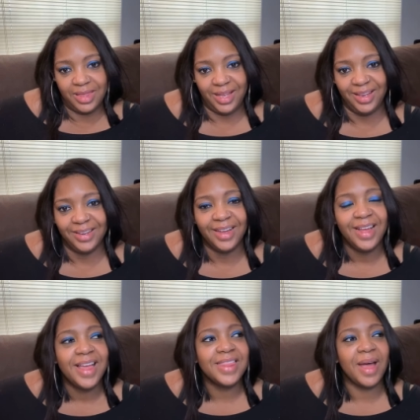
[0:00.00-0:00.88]
then
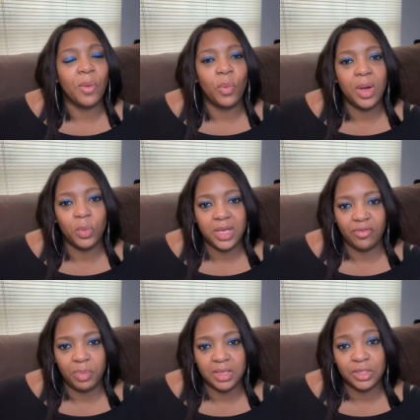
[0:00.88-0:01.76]
that what we
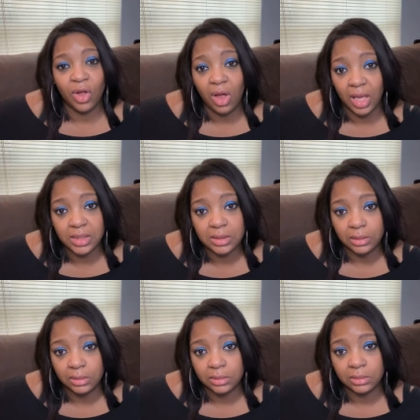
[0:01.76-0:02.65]
have been taught
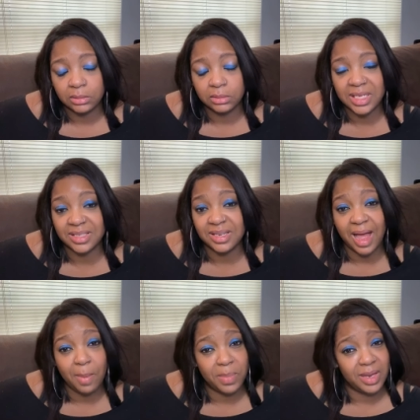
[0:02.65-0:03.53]
has
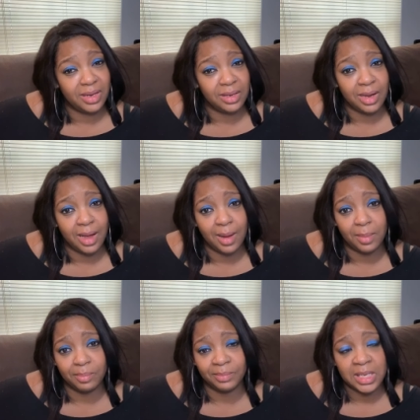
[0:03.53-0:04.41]
not been
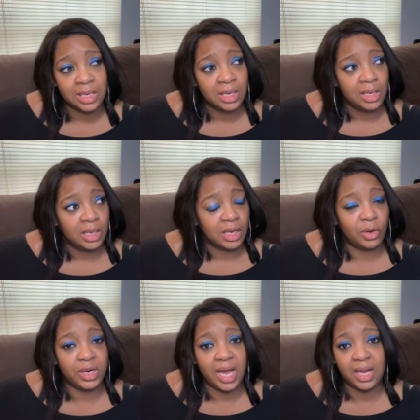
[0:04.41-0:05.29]
um,
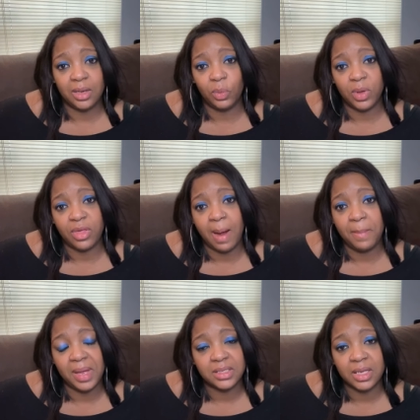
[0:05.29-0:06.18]
created with our
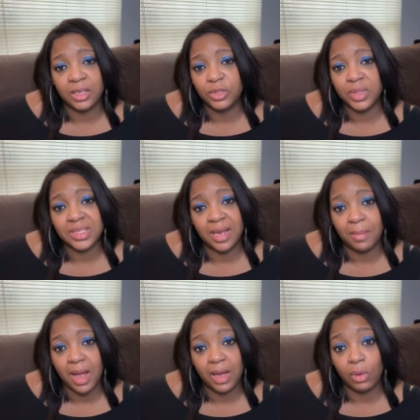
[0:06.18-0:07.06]
best interest in
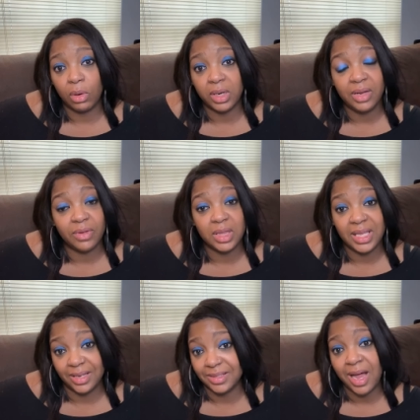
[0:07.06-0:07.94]
mind or even
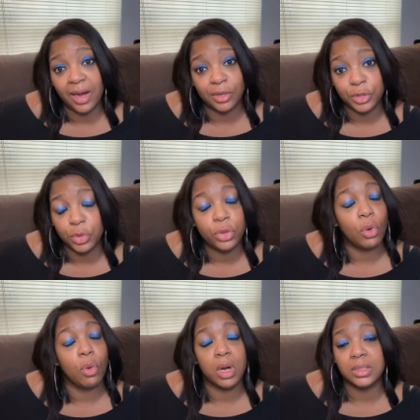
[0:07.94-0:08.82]
the entire truth
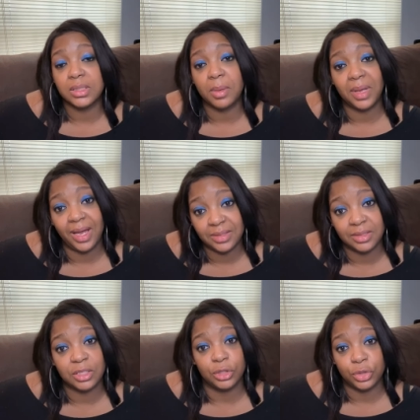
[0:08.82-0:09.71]
or in some
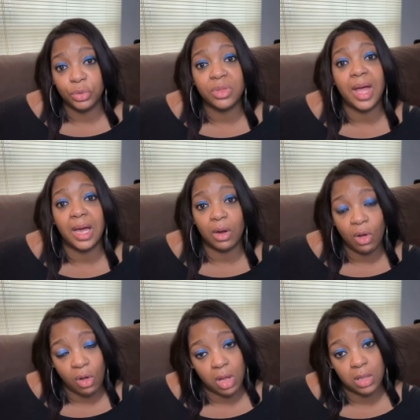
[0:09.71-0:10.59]
cases the truth at
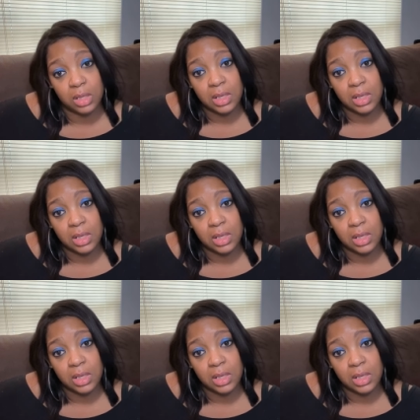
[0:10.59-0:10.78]
all.